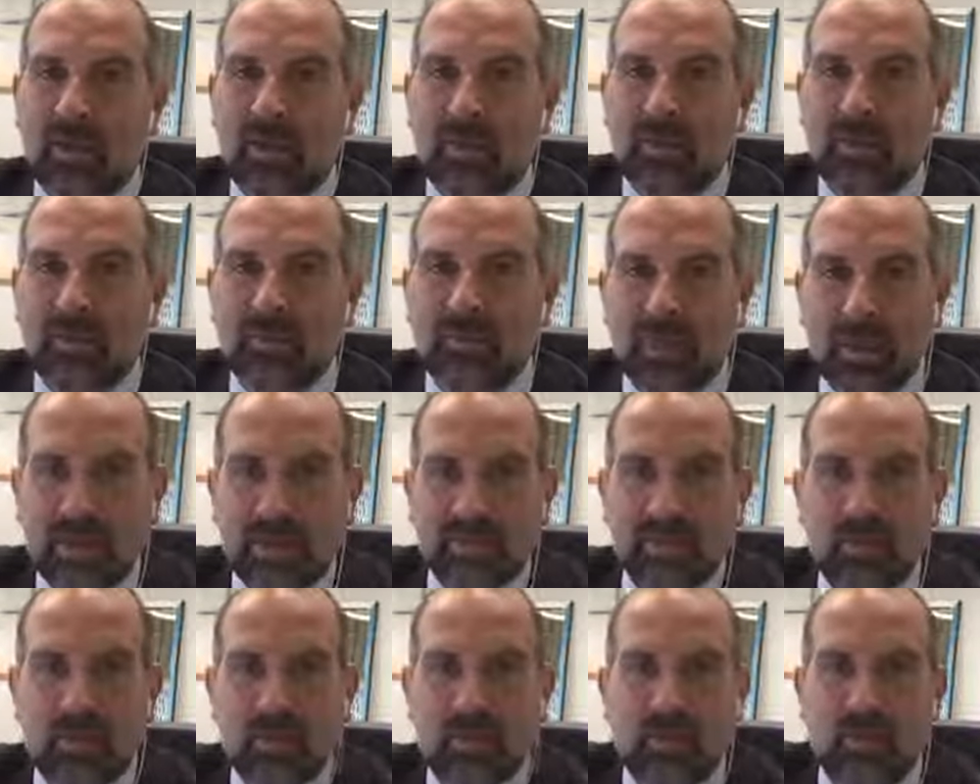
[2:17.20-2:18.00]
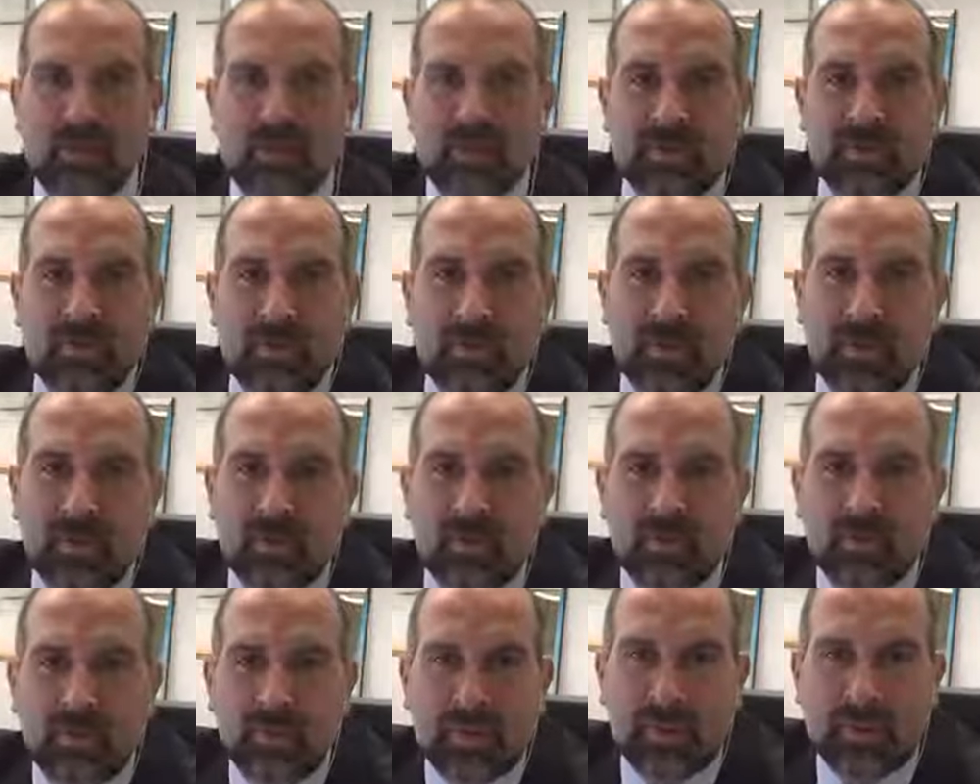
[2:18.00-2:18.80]
Facebook group is for people
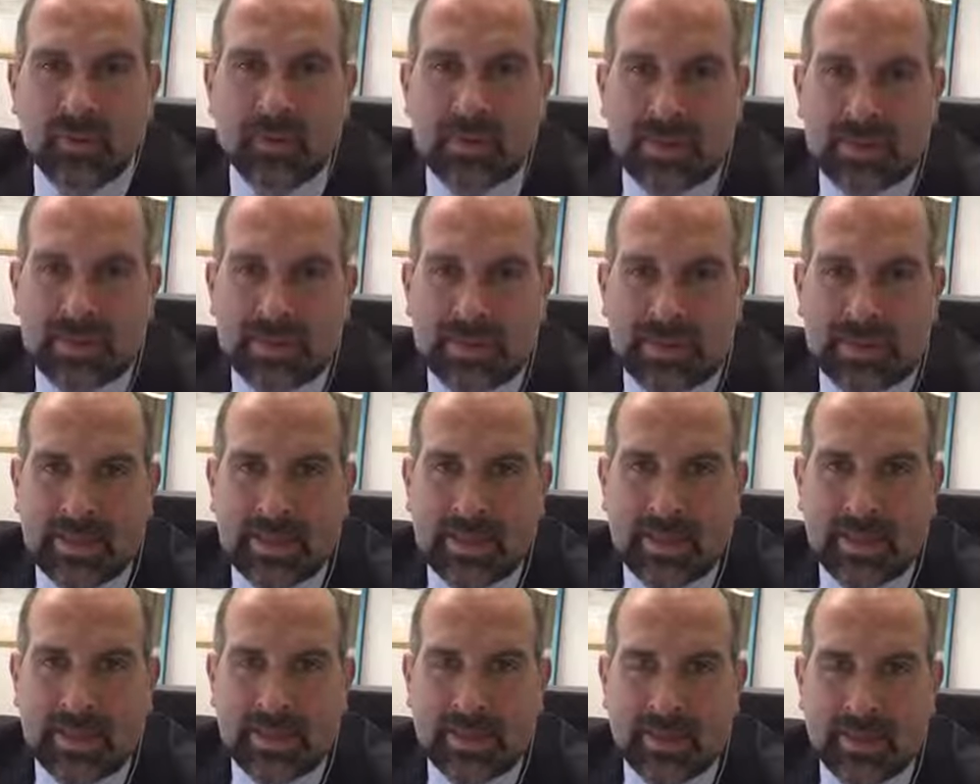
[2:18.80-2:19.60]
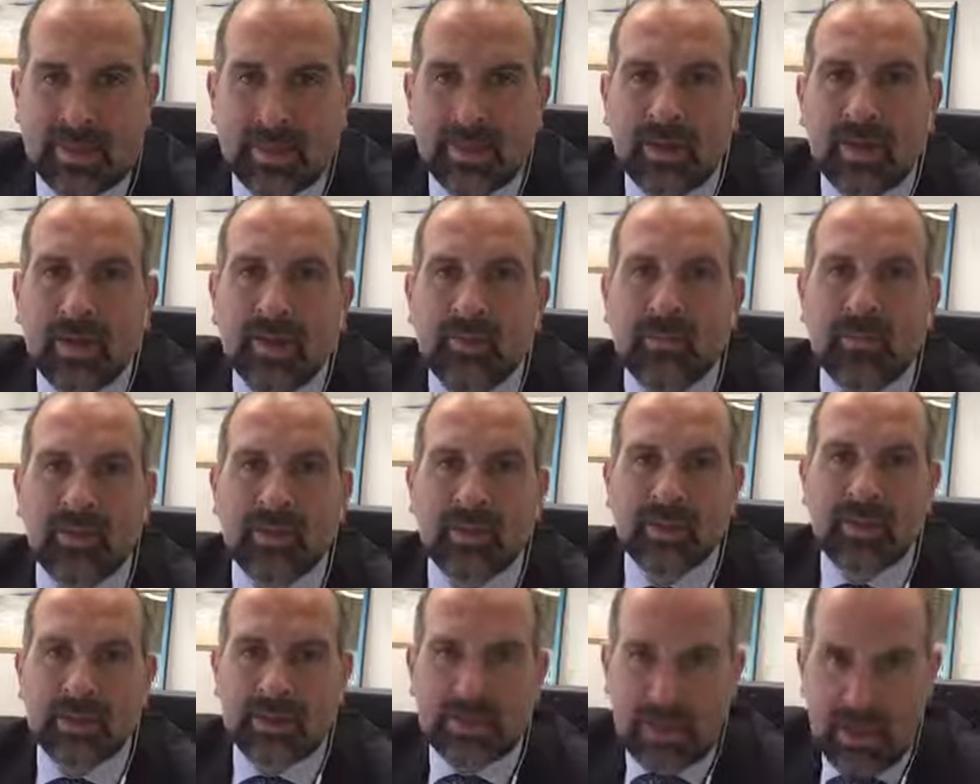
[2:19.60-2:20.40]
who've been to the clinic, but
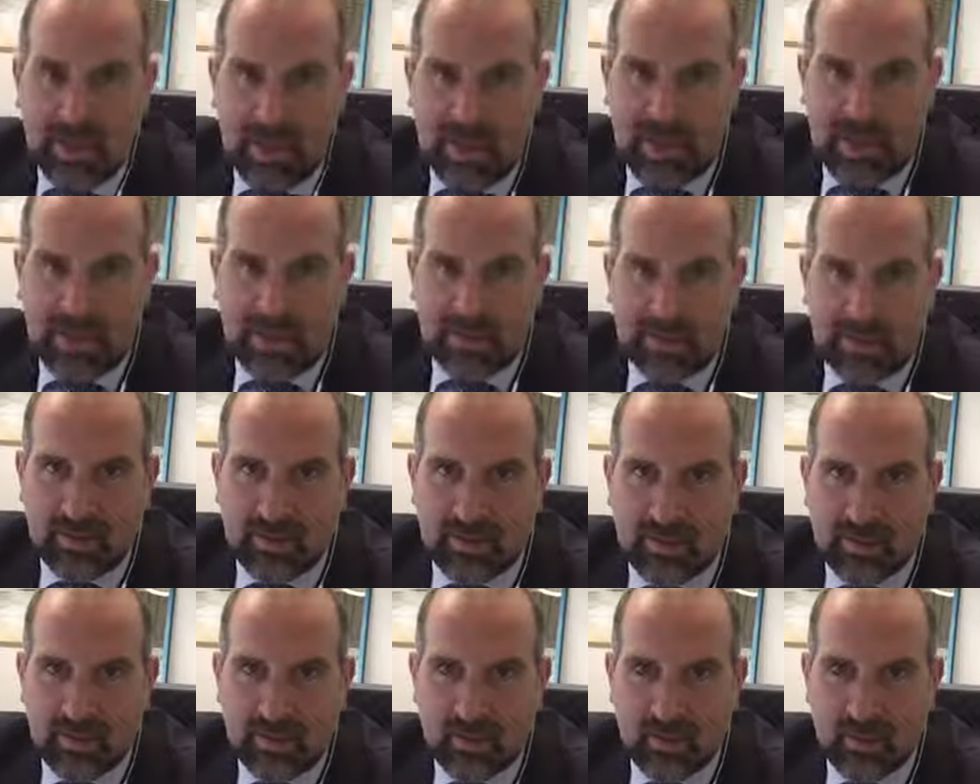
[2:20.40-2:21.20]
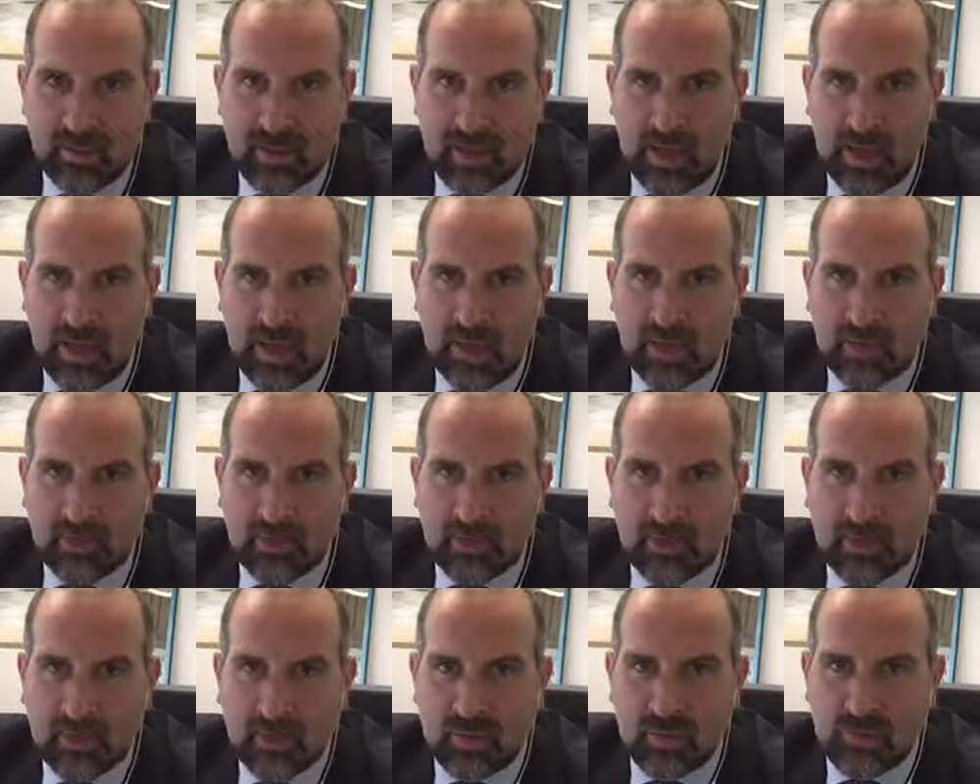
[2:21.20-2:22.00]
today this Q&A I'm
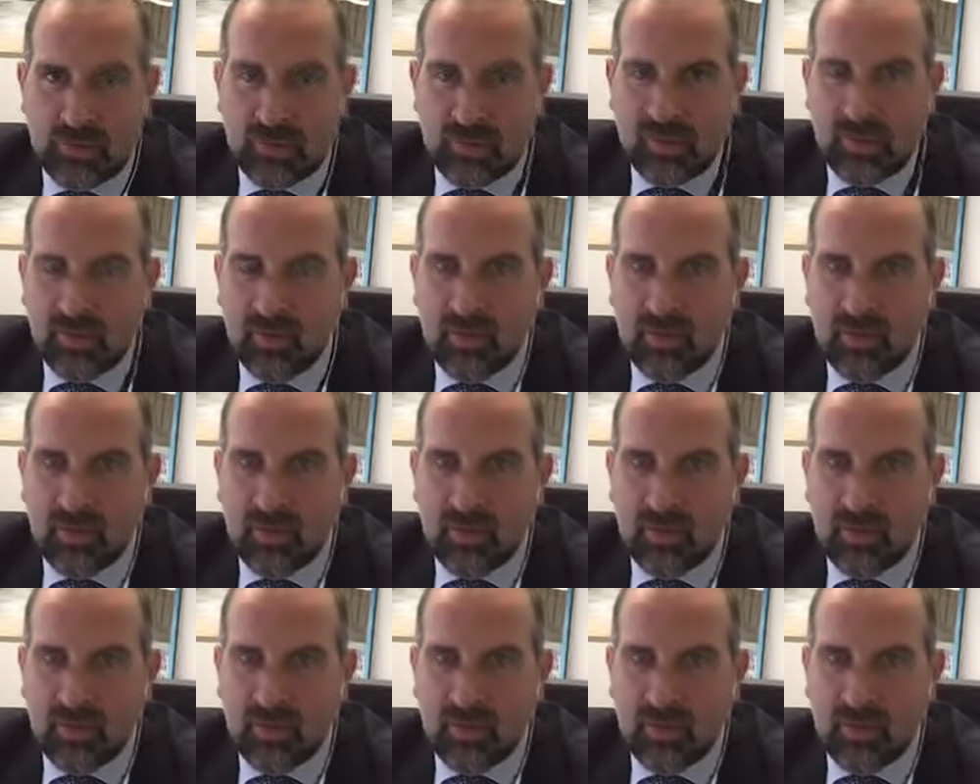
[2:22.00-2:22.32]
doing